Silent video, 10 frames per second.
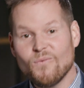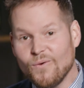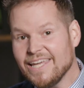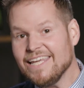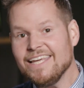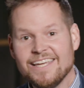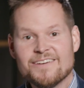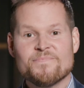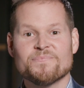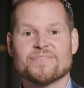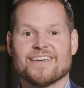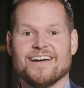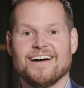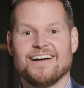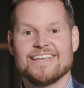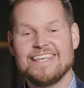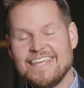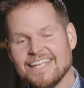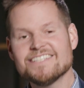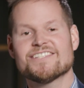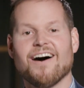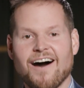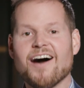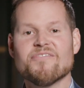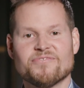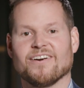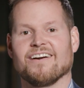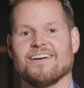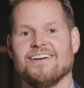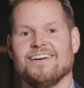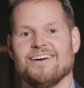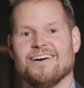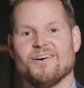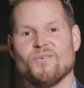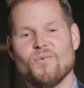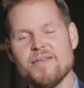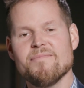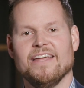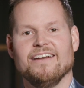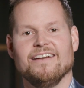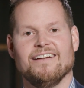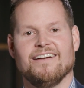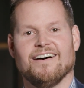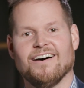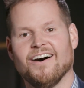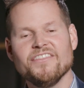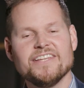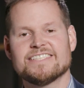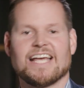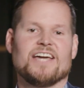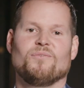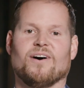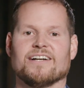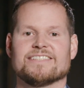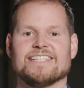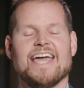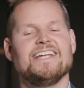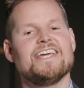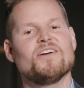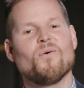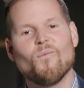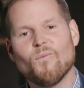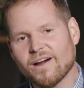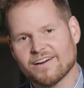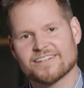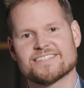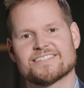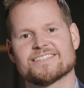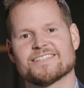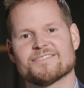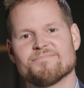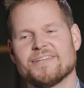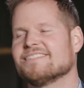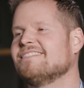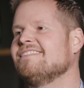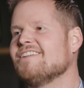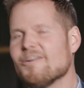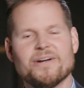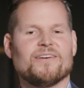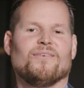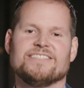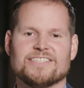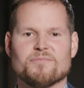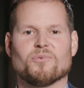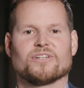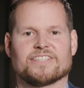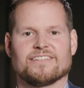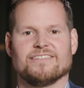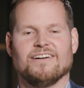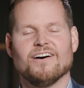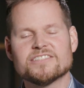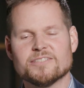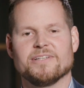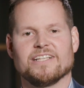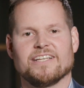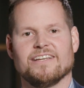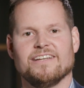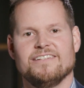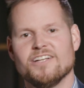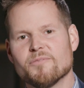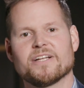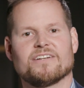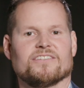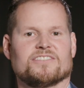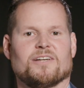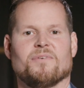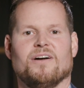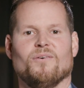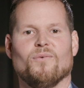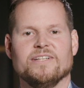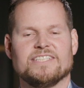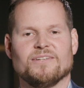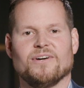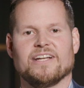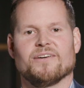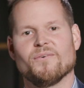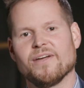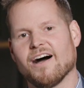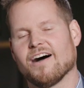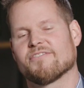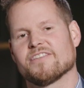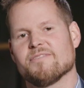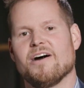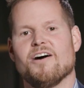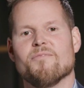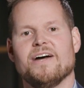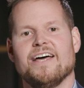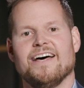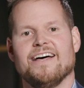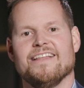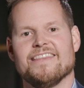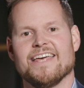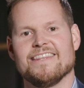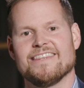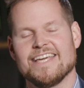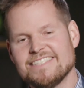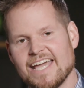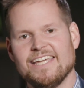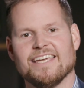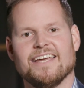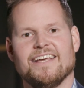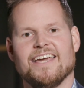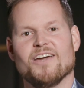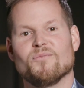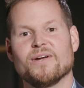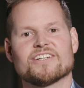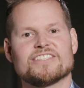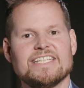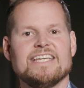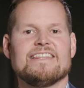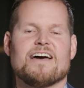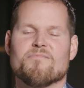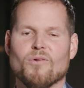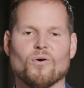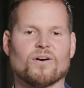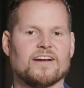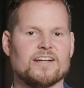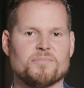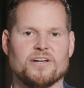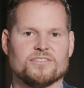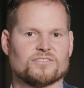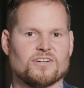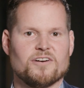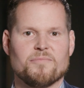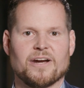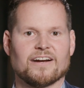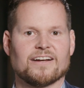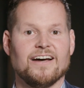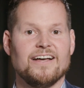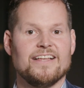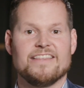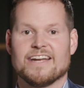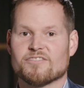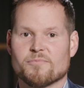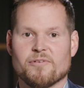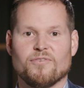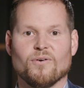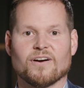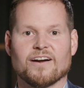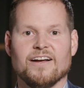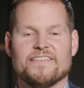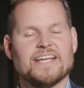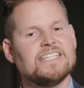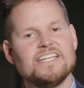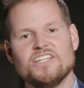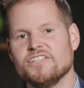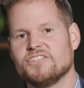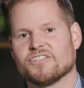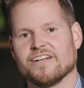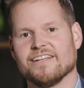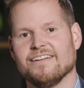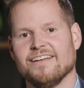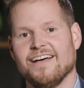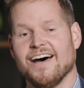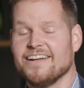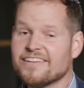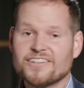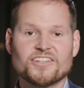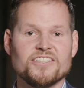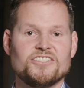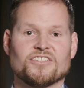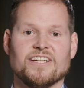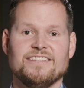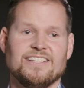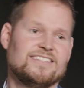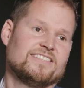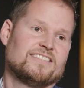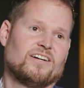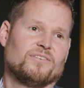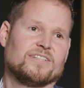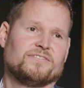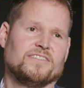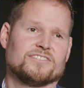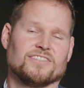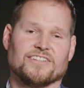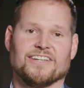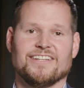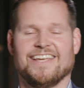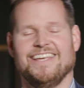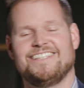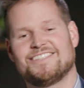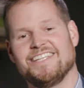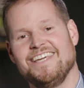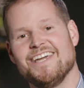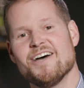we get to offer women on the sidewalks. And it works because nobody wants an abortion, ultimately. Nobody grows up wanting one. And we offer them hope. They take it. And we are seeing that more in a post-Roe America than ever before. That's a good trend. Another good trend that doesn't always feel so good is the